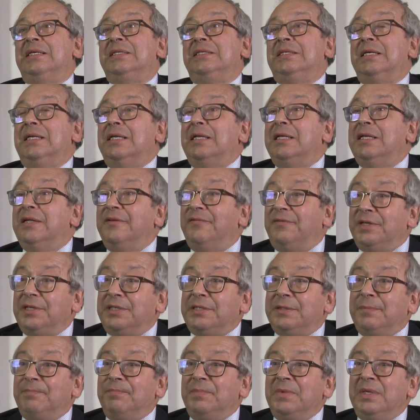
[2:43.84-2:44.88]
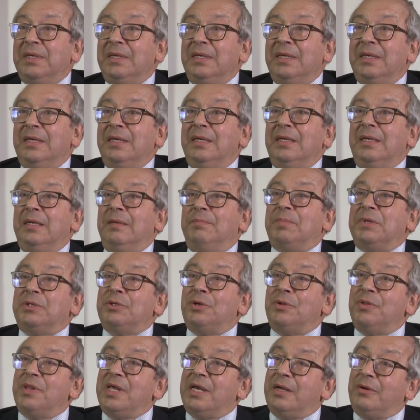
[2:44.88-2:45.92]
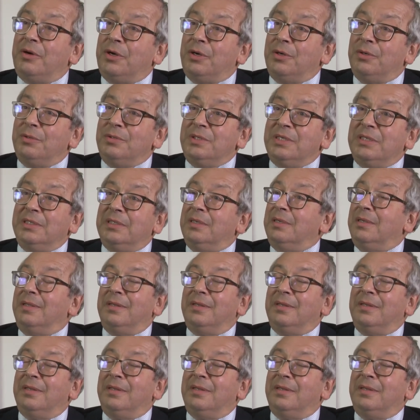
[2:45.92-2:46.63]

delivered. But on their own,